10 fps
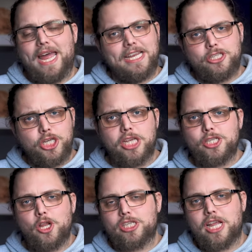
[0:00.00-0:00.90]
And it
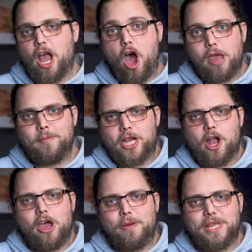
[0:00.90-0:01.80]
just looks like I'm a
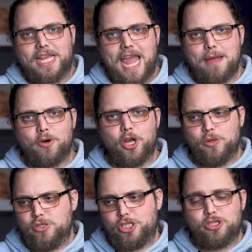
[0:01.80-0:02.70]
guy with a camera
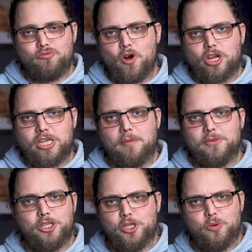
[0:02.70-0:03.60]
who's just rocked up
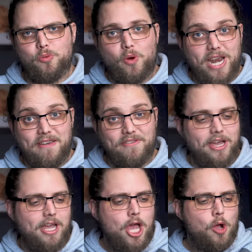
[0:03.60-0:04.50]
to do
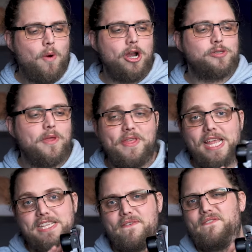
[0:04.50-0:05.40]
whatever. Whereas with
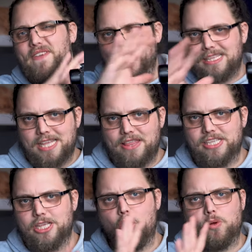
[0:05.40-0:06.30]
this, it feels like
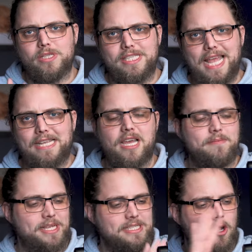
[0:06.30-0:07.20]
there's a whole
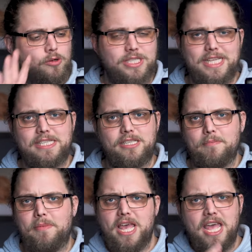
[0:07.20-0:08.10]
setup, there's a whole
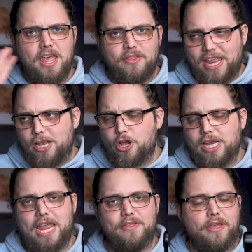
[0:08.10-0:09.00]
system. They look
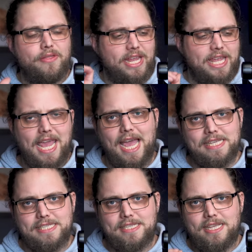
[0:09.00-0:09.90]
at it and they think,
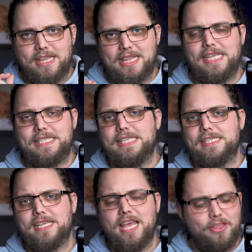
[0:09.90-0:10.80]
yes, this
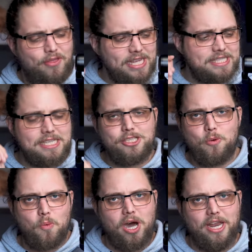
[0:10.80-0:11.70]
is the
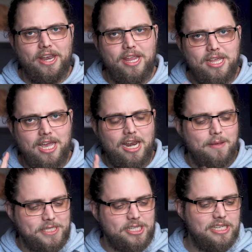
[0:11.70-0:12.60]
one, and
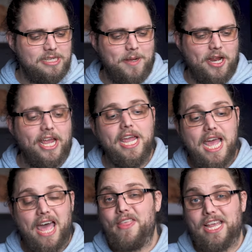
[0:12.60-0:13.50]
I'm excited about it.
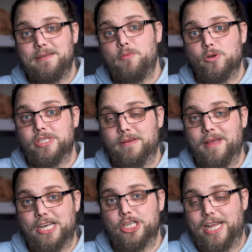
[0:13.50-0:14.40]
And that is important,
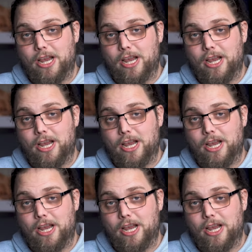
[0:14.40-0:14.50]
actually.